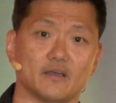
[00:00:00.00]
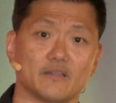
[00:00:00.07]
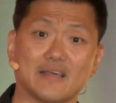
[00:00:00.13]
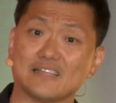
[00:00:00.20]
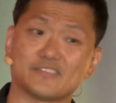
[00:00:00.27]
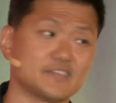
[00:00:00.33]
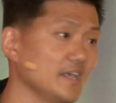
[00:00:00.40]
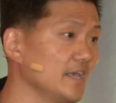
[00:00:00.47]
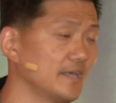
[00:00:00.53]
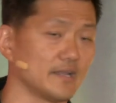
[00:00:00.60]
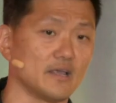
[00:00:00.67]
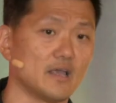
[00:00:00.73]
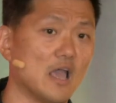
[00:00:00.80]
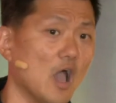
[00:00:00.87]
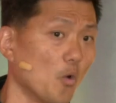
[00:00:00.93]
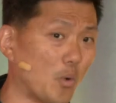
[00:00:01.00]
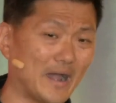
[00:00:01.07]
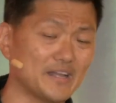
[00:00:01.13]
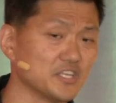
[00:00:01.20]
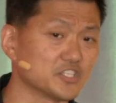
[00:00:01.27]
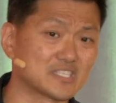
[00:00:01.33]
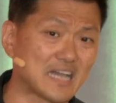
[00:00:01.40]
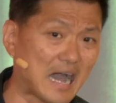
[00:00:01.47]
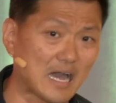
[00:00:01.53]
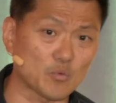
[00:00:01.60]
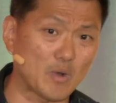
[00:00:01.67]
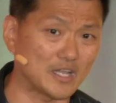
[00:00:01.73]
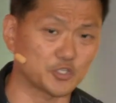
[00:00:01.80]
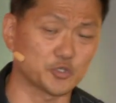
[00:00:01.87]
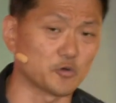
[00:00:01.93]
That's it. Why does God
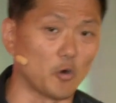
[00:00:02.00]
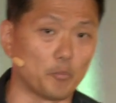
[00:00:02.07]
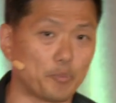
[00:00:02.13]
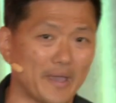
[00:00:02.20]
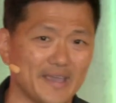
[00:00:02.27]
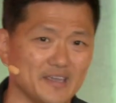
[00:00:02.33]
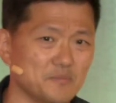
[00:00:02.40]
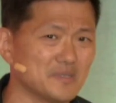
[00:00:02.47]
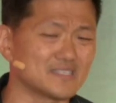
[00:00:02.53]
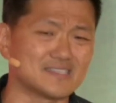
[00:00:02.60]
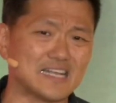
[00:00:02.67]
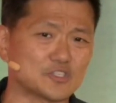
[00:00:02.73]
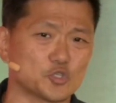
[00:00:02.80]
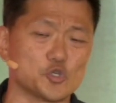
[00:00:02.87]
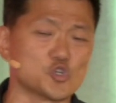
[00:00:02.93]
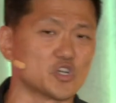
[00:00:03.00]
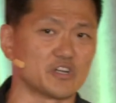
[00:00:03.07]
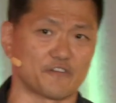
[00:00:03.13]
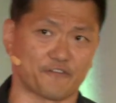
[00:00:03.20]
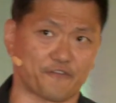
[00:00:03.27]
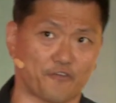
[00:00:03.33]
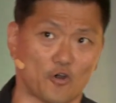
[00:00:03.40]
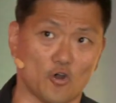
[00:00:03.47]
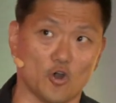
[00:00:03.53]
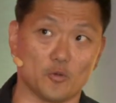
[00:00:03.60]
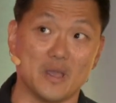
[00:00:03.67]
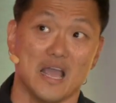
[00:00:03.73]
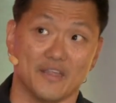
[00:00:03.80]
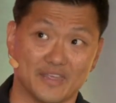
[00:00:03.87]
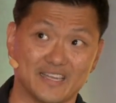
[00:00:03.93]
want you to obey him? It's not so you can affirm
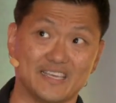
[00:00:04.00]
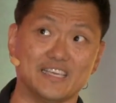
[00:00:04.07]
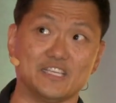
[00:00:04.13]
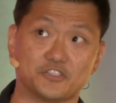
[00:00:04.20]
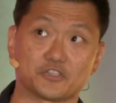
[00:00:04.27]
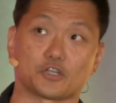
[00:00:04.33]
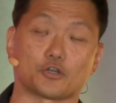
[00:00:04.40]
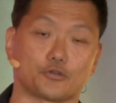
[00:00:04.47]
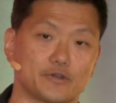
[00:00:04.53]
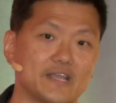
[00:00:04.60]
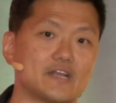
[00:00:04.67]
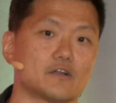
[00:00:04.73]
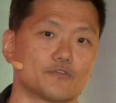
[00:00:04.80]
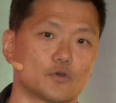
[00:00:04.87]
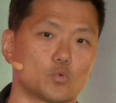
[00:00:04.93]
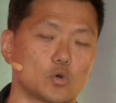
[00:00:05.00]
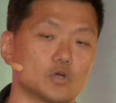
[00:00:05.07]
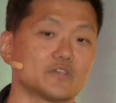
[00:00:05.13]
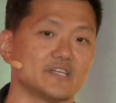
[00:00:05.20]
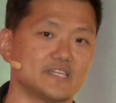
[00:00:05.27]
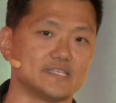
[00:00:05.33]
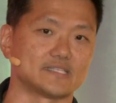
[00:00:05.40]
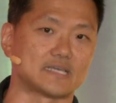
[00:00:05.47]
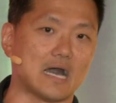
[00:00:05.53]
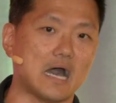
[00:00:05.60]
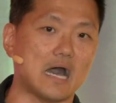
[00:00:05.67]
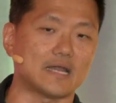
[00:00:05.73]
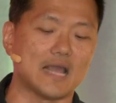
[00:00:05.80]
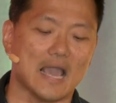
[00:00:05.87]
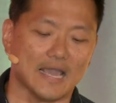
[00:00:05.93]
that he's the creator of the world and he's
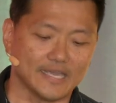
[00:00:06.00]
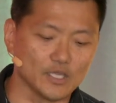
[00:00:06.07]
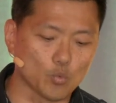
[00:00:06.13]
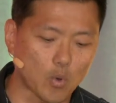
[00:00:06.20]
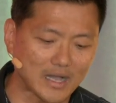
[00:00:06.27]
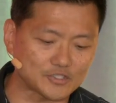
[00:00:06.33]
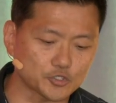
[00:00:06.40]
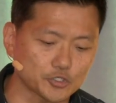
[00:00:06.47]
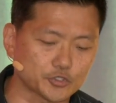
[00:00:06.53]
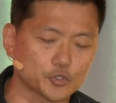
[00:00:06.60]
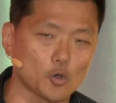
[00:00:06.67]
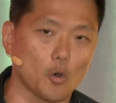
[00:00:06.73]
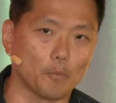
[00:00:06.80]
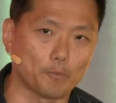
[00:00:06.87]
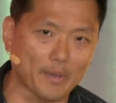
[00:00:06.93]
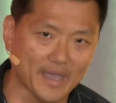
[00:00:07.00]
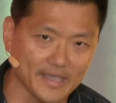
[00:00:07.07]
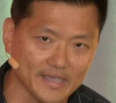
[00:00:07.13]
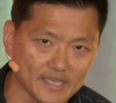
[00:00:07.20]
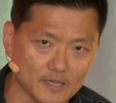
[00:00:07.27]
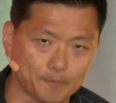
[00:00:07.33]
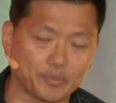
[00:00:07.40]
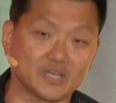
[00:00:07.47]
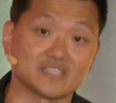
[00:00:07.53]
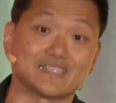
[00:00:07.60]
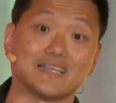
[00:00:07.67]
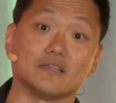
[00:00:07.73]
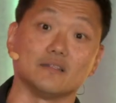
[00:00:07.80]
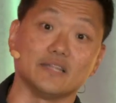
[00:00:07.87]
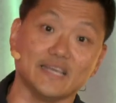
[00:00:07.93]
God. He wants you to obey him because
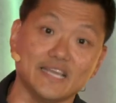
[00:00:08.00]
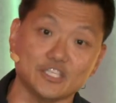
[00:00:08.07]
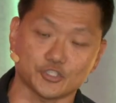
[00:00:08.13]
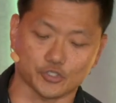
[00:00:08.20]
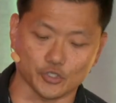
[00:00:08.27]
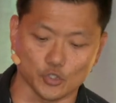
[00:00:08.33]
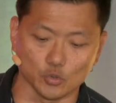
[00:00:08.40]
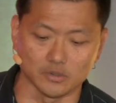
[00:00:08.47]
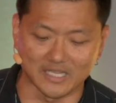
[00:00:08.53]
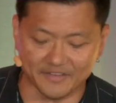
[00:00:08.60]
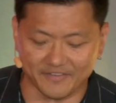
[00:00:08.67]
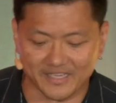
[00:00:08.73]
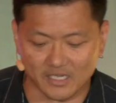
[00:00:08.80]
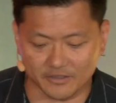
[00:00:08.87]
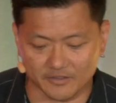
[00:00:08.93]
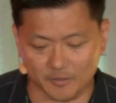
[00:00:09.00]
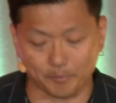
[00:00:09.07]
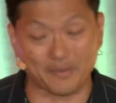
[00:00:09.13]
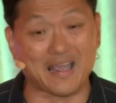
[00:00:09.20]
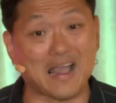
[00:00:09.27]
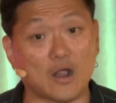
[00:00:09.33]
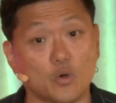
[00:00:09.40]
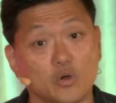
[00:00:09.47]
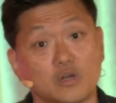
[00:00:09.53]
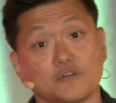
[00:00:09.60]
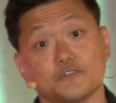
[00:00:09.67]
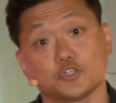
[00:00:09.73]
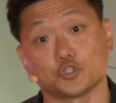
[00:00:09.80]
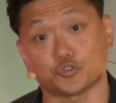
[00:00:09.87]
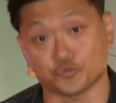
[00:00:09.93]
it leads to you living under the power of
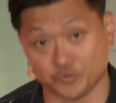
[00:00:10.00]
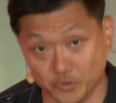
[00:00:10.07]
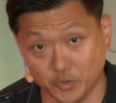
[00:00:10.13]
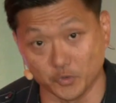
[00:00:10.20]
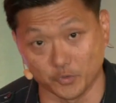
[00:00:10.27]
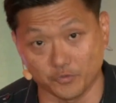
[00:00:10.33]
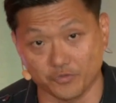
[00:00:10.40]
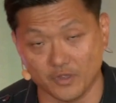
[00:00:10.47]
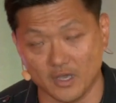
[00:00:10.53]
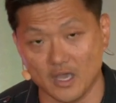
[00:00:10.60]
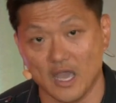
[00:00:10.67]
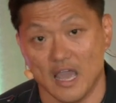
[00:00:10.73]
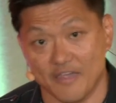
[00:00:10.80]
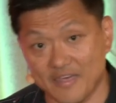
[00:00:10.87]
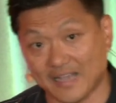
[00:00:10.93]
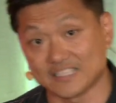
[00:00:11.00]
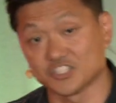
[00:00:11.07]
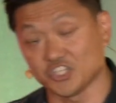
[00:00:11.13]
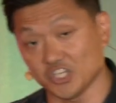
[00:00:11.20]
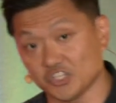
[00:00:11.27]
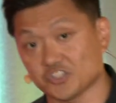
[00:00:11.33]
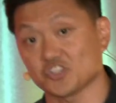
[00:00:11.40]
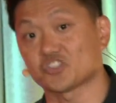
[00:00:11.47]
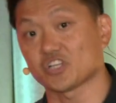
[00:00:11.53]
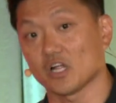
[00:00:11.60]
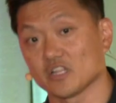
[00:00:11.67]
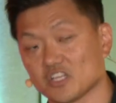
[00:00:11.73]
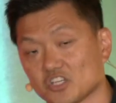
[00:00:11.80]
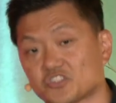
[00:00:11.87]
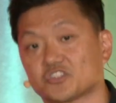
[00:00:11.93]
the truth that Jesus is
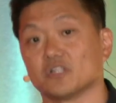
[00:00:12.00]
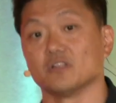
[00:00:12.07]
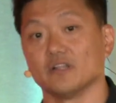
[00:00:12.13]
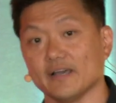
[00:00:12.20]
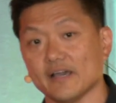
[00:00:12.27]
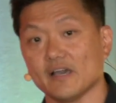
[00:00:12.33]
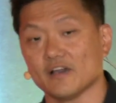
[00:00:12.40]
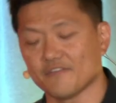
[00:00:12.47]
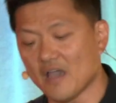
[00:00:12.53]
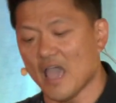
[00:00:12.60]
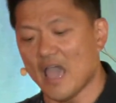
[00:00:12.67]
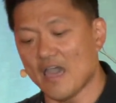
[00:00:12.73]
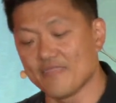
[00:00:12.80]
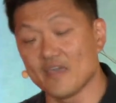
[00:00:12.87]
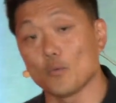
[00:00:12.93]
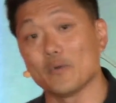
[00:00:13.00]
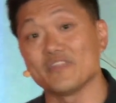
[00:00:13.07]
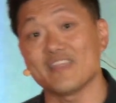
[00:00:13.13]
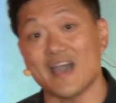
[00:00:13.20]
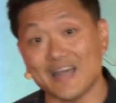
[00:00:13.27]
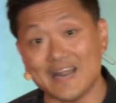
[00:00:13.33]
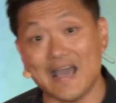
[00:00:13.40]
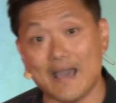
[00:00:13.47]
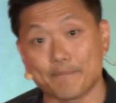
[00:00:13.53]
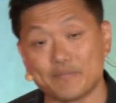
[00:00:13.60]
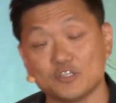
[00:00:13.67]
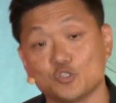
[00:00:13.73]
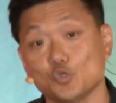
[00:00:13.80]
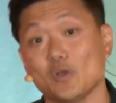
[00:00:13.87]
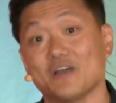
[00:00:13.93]
telling us to live. And then when that
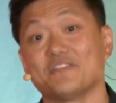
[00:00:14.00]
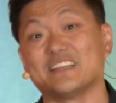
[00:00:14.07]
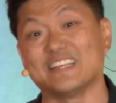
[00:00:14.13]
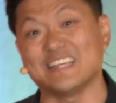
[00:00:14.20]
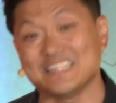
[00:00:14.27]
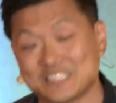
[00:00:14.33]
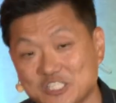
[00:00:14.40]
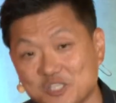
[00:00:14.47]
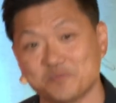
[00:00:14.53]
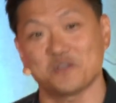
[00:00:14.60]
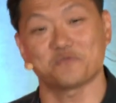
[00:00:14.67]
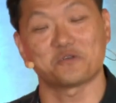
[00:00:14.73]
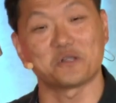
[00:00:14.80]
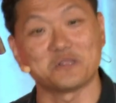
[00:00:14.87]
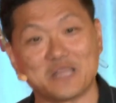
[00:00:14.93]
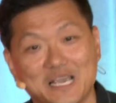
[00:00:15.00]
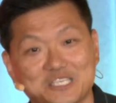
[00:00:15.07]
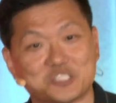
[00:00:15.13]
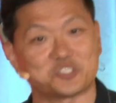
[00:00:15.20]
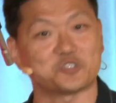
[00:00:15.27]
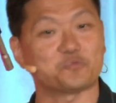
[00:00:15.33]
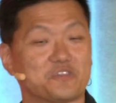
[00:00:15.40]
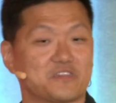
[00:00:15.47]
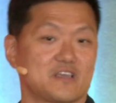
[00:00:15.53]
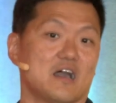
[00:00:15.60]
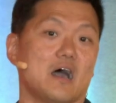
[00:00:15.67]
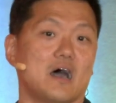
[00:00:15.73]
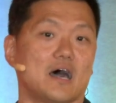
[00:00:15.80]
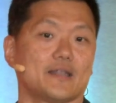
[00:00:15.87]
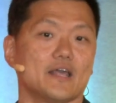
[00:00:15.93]
happens, you have an intimate relationship
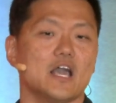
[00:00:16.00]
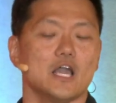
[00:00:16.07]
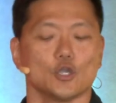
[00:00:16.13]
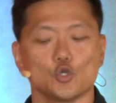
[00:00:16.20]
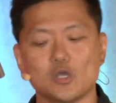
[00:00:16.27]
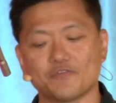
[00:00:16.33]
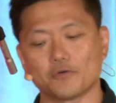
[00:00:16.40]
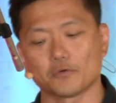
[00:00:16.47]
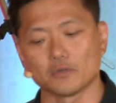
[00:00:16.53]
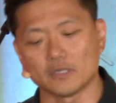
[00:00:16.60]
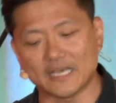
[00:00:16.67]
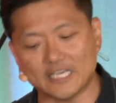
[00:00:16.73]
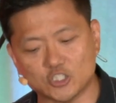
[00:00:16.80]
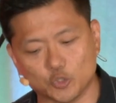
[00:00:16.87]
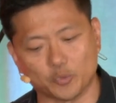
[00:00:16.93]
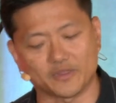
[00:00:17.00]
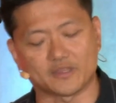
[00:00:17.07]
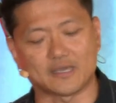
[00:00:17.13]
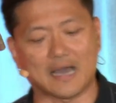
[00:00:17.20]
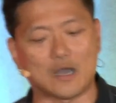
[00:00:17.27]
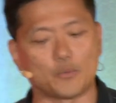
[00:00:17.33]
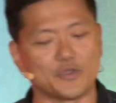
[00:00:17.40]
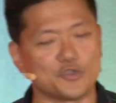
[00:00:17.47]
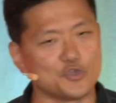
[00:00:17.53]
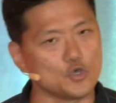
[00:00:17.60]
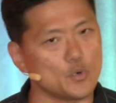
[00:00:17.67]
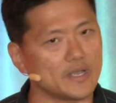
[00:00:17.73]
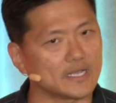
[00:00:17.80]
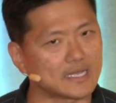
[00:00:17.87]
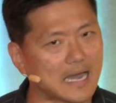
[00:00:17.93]
God. You have a relationship with God where
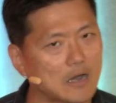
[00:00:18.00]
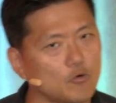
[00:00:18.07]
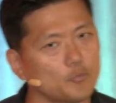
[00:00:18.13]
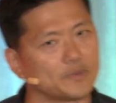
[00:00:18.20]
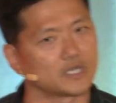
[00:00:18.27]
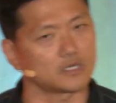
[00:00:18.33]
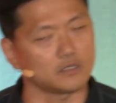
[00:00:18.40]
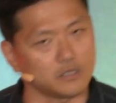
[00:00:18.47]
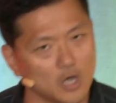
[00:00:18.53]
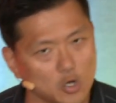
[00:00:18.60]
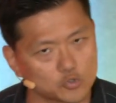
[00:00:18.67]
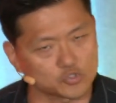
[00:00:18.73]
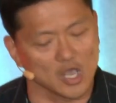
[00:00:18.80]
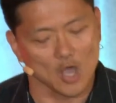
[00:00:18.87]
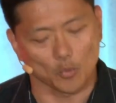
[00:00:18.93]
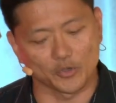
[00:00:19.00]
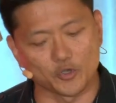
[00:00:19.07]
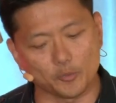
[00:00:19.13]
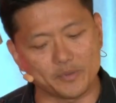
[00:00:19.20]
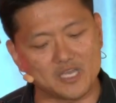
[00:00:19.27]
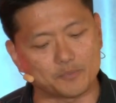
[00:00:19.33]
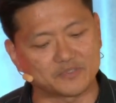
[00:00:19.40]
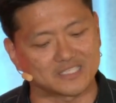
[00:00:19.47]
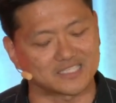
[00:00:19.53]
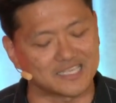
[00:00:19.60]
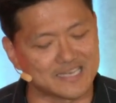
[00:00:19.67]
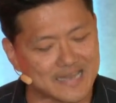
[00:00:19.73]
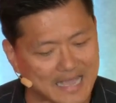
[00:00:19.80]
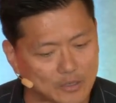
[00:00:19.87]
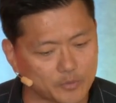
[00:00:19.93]
you and God will be close, where you'll be able to
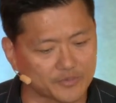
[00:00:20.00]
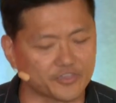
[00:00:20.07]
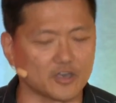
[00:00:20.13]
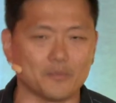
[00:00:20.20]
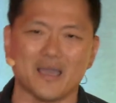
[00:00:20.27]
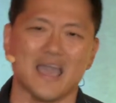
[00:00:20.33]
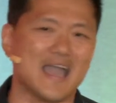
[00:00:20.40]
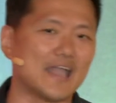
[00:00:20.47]
connect with him.